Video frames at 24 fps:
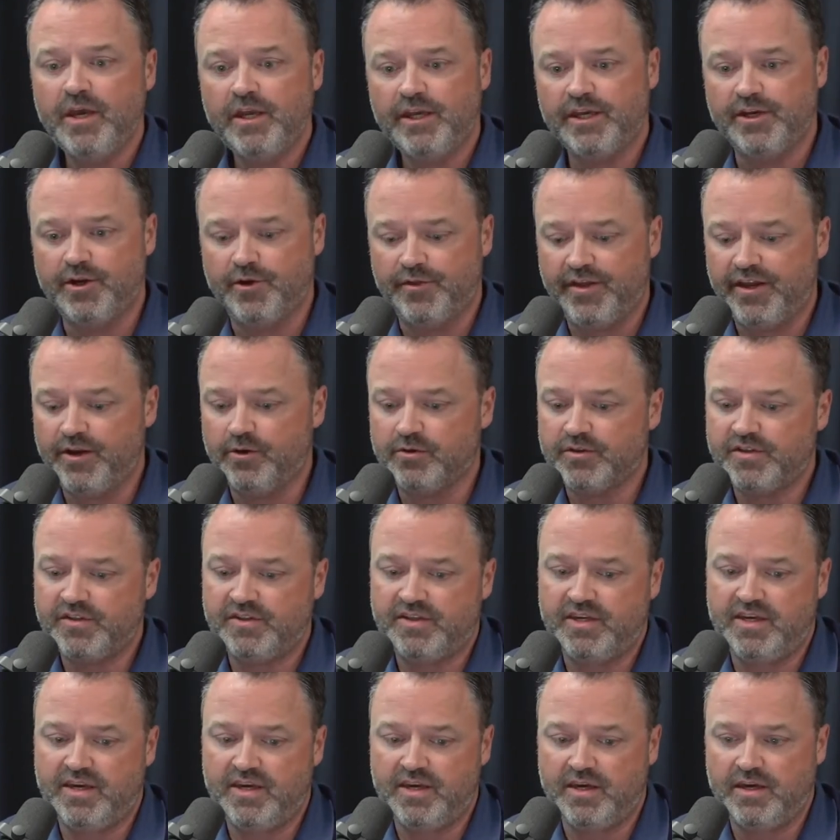You know, they don't
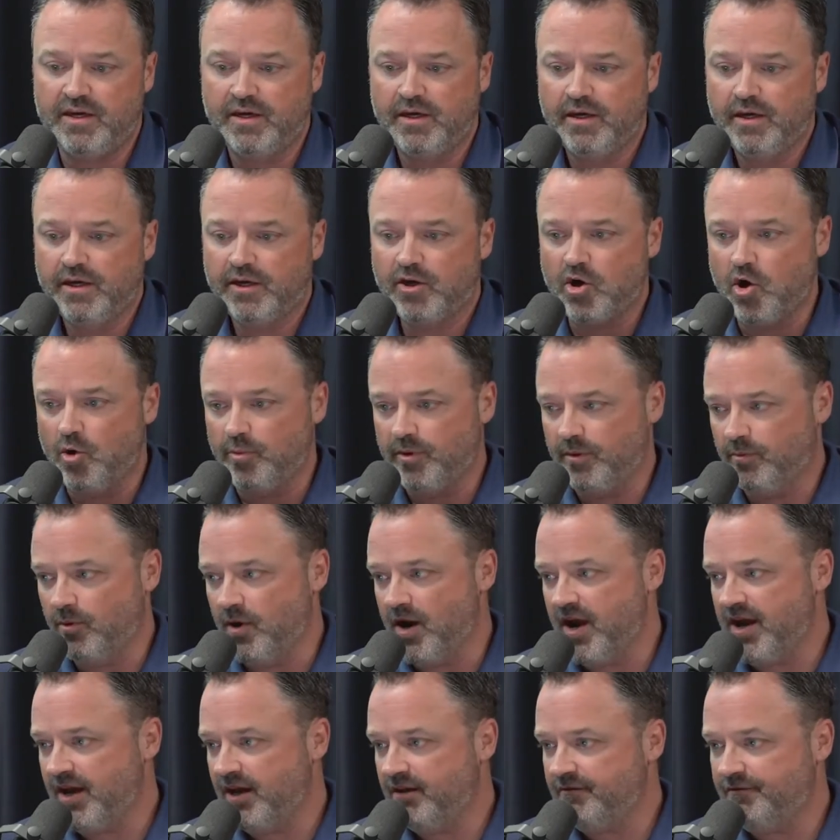see Kobe
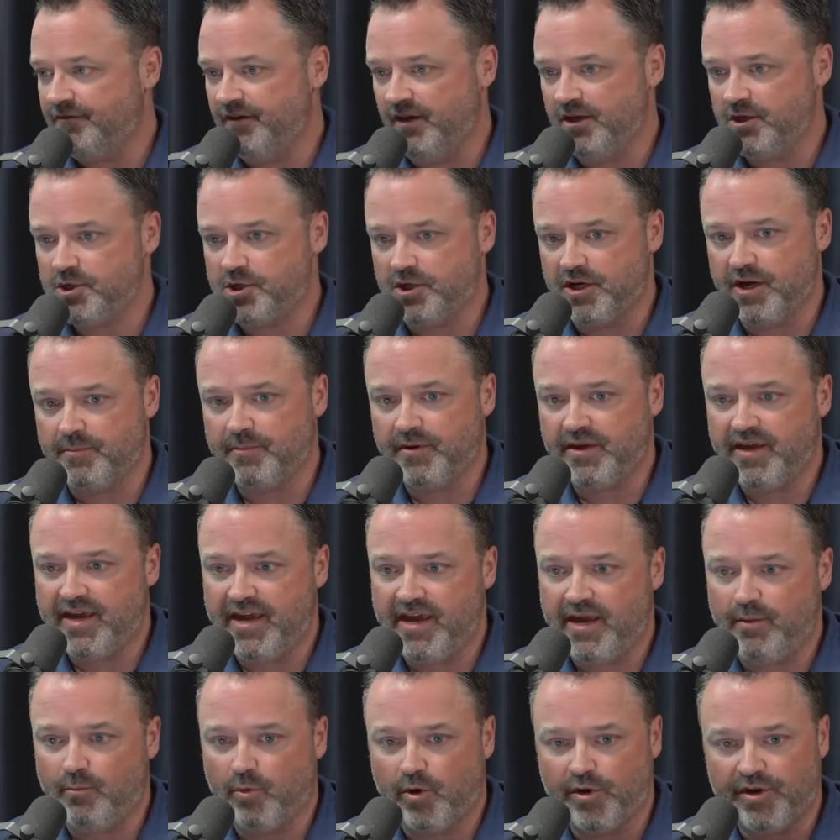Bryant finish finishing up a
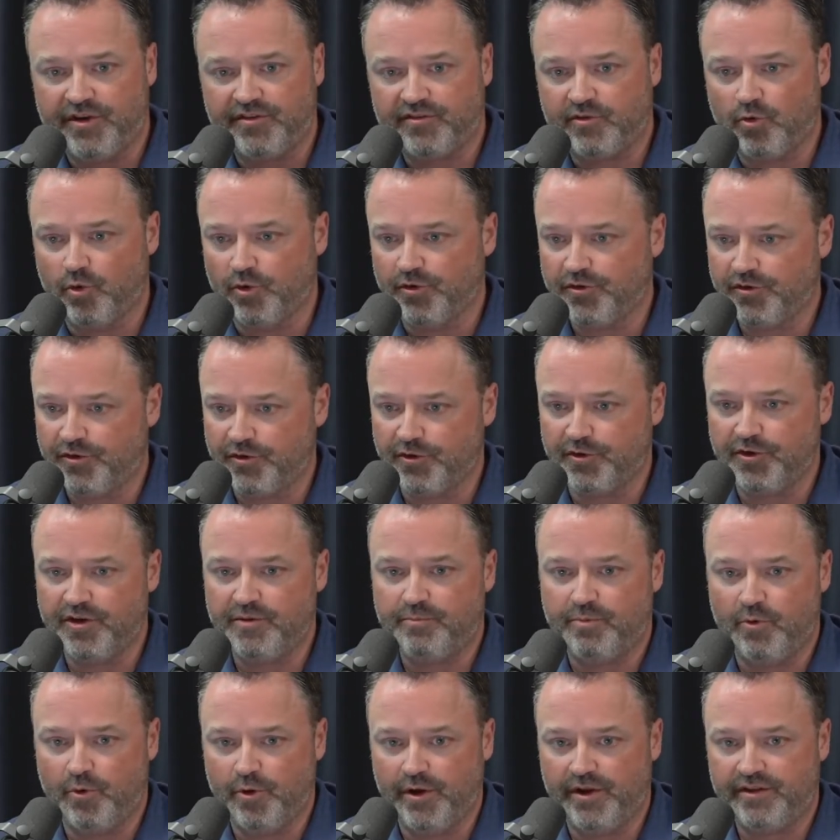game where he scores 30
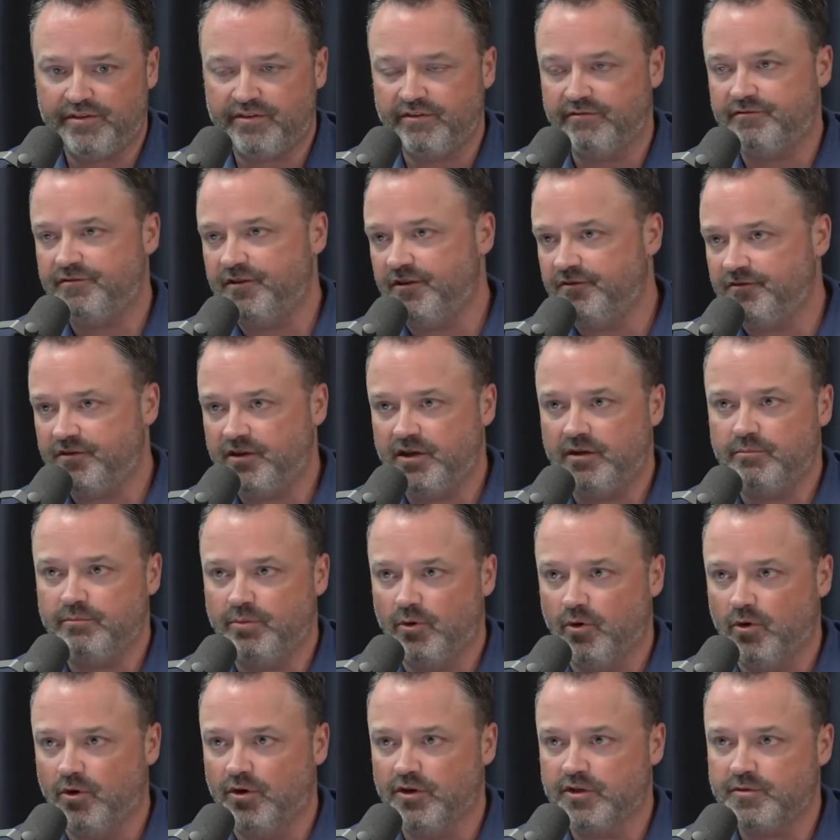points and 15
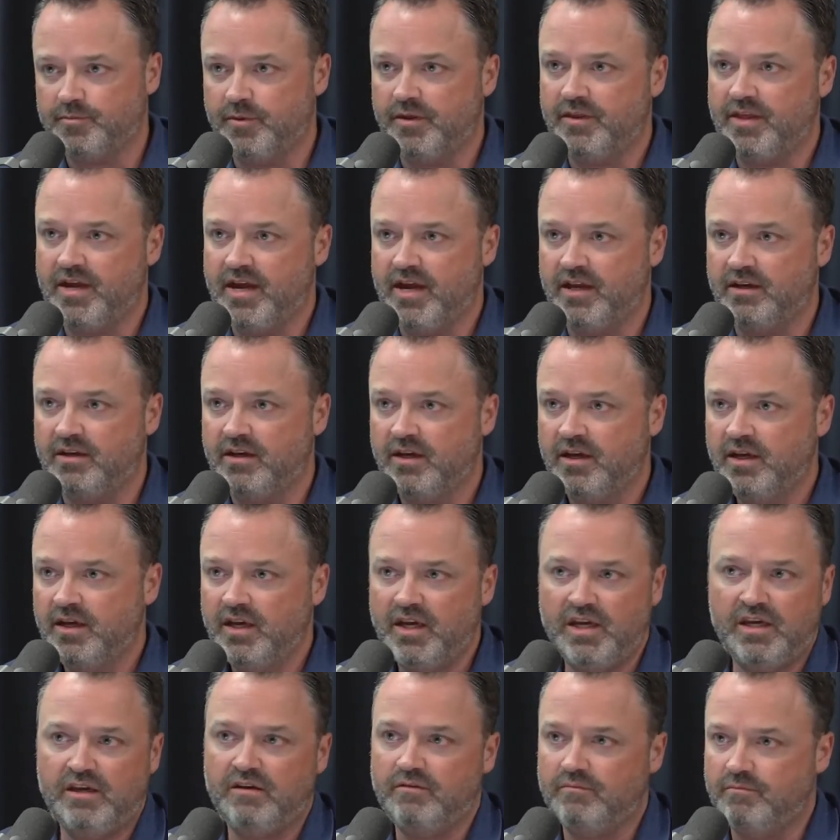boards, but then
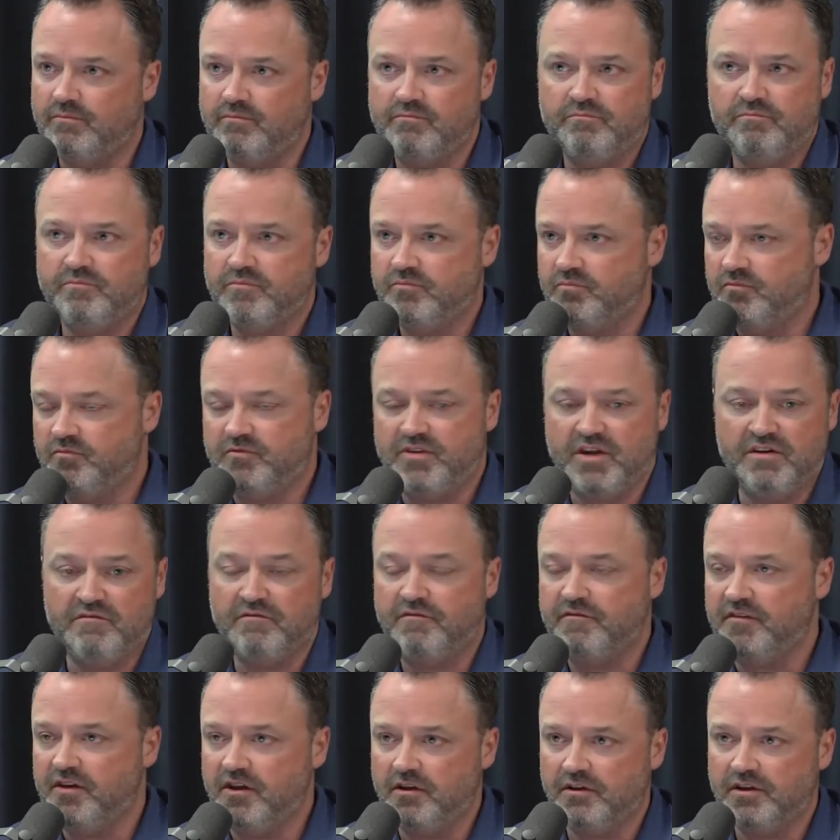he didn't
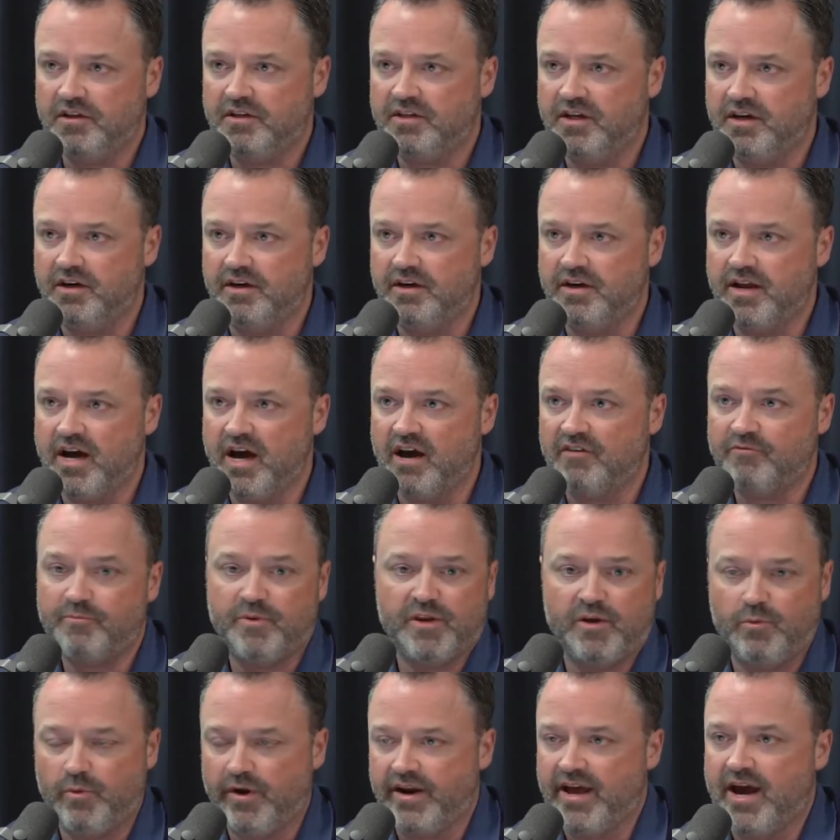feel he did enough, but
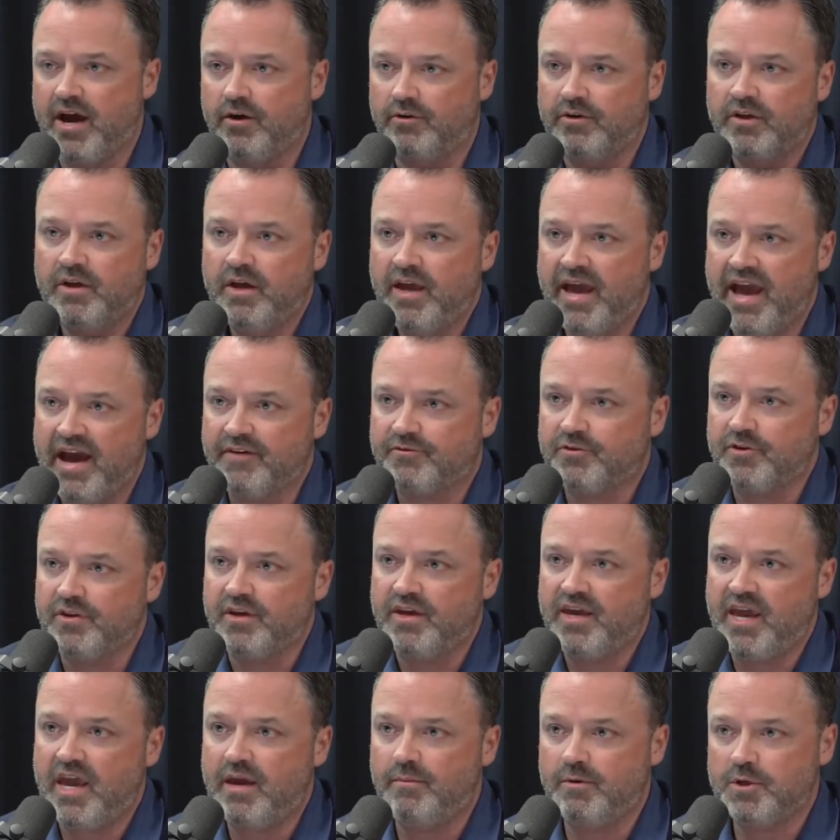he went out after the
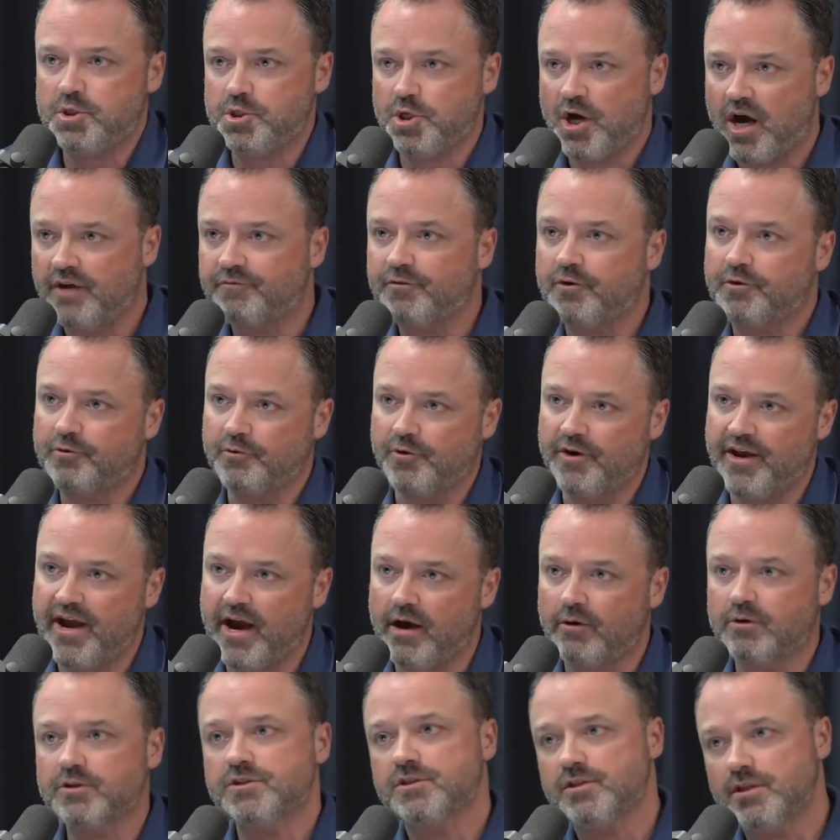game and shot for three
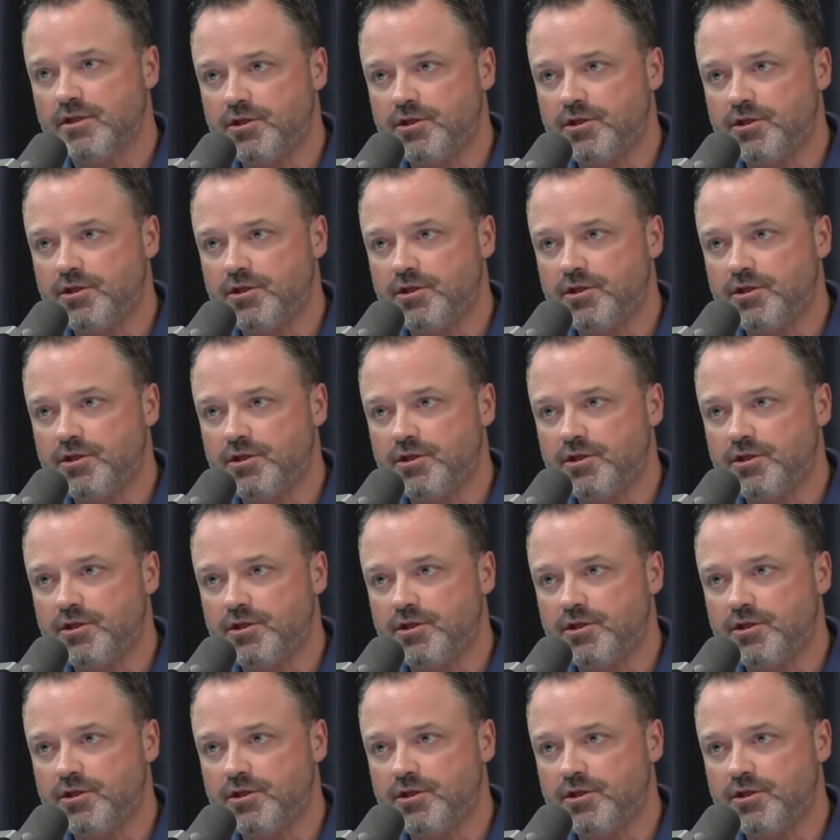hours in the